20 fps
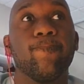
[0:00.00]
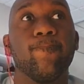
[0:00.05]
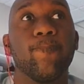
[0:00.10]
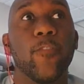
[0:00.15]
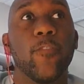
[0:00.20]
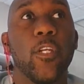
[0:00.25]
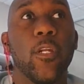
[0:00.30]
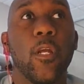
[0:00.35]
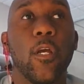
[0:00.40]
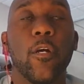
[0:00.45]

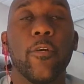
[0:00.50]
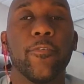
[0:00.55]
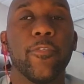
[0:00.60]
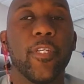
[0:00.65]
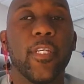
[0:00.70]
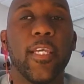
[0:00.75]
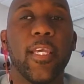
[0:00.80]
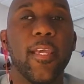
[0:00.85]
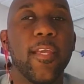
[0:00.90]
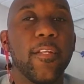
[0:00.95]

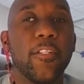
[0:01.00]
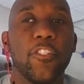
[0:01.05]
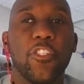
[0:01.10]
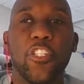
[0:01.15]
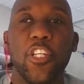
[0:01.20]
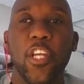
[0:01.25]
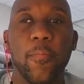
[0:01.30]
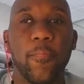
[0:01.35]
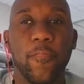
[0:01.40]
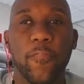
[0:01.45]
You can't
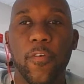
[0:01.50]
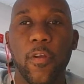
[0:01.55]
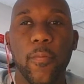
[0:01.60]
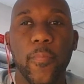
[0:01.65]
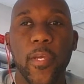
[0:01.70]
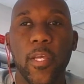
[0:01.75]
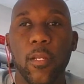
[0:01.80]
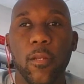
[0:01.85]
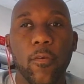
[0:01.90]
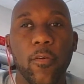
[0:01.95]
ship from
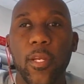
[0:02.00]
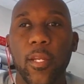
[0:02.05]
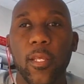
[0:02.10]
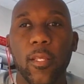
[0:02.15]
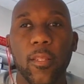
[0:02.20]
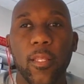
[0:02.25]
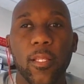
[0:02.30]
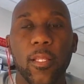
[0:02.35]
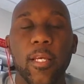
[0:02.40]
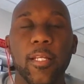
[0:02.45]
it or
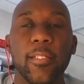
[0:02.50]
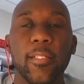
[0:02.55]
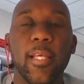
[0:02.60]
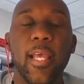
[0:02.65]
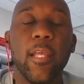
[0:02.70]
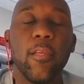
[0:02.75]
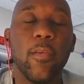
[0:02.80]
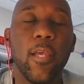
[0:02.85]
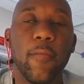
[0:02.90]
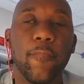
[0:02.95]
anything like
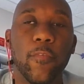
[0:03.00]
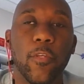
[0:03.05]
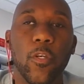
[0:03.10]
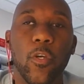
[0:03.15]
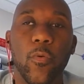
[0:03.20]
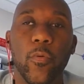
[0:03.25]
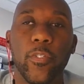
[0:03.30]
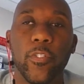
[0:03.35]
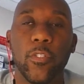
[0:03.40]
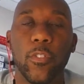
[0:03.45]
that. You have to
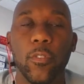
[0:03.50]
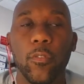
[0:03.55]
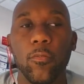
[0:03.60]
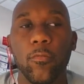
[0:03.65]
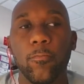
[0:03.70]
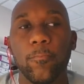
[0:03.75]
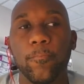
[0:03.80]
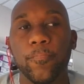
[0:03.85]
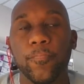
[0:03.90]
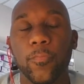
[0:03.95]
go
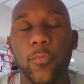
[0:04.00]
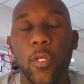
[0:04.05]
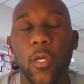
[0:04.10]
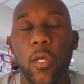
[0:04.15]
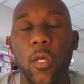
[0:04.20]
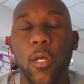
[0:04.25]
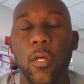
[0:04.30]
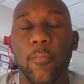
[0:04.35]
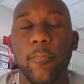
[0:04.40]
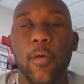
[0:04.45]
into
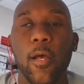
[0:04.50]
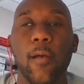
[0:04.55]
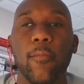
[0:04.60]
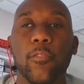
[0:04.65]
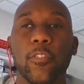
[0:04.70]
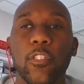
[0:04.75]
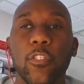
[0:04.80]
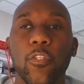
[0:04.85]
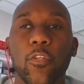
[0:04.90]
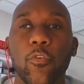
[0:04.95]

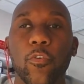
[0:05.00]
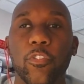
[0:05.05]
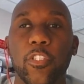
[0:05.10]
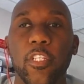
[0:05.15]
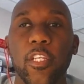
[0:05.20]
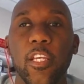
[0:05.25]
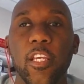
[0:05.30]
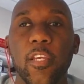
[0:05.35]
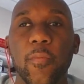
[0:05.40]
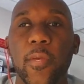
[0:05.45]
obviously go
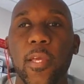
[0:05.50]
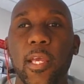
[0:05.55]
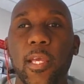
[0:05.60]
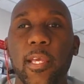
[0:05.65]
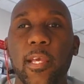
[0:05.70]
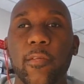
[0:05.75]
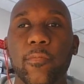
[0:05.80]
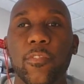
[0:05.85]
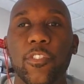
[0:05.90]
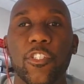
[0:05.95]
into your eBay
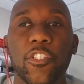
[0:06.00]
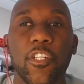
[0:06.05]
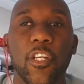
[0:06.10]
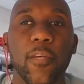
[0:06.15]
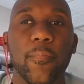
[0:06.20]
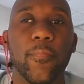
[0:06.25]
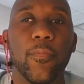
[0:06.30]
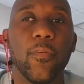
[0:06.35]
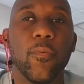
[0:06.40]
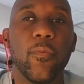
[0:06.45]
account to
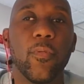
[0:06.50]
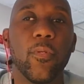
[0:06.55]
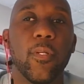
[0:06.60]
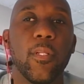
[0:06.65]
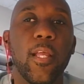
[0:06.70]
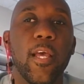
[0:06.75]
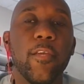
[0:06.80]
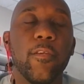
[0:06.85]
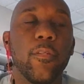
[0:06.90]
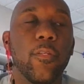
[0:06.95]
ship. It won't
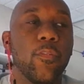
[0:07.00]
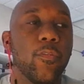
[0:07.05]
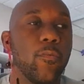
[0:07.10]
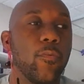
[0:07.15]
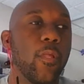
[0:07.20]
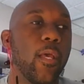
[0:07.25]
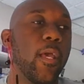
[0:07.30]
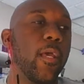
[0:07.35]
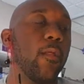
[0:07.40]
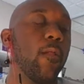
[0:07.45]
allow you to
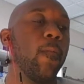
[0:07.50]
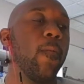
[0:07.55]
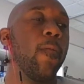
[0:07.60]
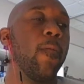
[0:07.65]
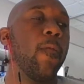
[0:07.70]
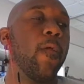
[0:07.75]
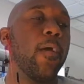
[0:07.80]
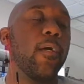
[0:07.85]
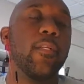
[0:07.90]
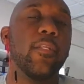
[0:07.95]
do that.
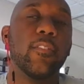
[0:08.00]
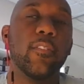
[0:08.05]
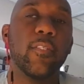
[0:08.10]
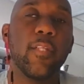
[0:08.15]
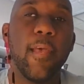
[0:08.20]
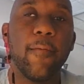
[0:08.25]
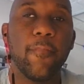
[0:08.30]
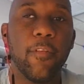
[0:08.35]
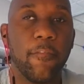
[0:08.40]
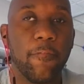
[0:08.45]
It doesn't
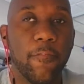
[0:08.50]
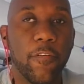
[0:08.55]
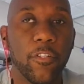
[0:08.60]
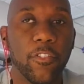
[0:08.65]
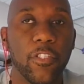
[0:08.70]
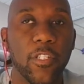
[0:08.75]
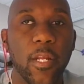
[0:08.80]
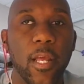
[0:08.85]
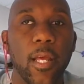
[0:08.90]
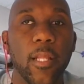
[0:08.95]
have that
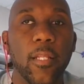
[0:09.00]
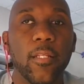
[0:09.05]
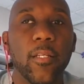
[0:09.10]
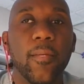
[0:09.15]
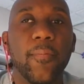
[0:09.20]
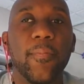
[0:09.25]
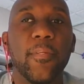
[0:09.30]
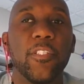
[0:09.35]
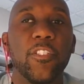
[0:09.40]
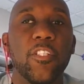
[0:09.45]

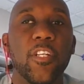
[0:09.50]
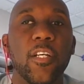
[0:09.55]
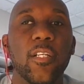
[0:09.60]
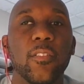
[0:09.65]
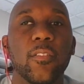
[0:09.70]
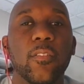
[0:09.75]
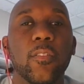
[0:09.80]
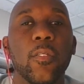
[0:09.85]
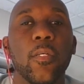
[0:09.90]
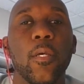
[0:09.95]
functionality, but
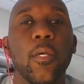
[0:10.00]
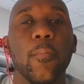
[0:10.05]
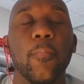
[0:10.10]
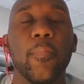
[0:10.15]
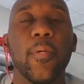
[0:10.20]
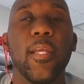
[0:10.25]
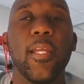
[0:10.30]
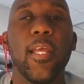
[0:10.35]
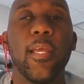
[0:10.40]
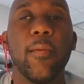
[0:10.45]
just
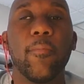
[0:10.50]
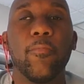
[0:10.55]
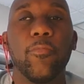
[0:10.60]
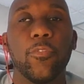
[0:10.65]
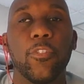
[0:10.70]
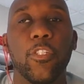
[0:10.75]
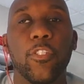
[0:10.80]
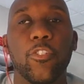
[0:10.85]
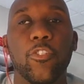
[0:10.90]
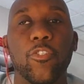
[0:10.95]
being able
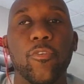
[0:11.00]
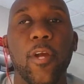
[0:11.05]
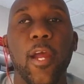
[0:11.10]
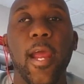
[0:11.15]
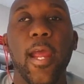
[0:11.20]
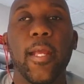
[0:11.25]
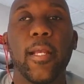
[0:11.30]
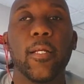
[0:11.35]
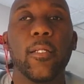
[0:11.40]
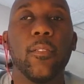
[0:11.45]
to
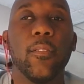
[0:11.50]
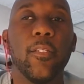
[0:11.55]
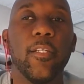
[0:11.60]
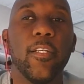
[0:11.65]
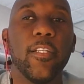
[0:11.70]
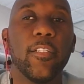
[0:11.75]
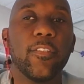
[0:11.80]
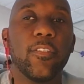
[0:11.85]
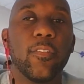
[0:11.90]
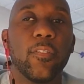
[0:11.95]
track,
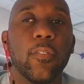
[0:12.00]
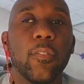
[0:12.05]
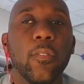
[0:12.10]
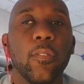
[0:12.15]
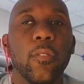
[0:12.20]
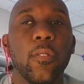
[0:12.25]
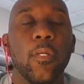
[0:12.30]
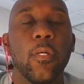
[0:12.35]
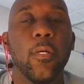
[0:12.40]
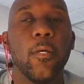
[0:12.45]
list,
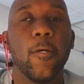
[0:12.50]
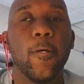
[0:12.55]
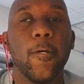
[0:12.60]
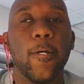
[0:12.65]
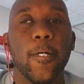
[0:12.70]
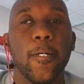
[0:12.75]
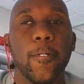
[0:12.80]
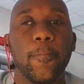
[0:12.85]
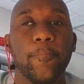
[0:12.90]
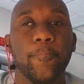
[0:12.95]

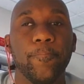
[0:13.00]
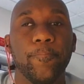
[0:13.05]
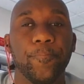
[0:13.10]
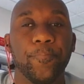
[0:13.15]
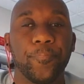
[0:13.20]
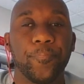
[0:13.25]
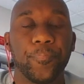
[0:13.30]
and